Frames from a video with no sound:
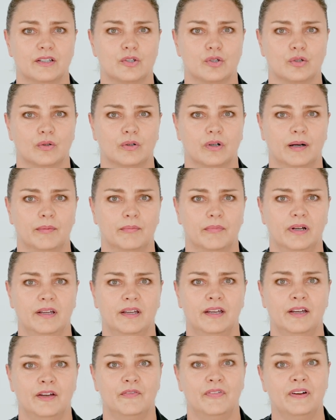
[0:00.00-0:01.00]
So I'm
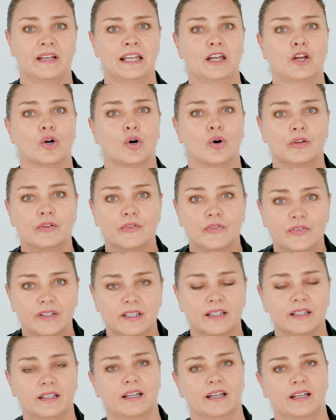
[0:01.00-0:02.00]
very
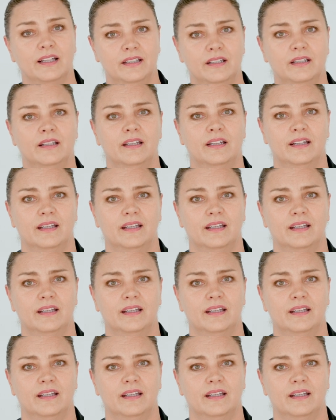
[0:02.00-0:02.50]
confident in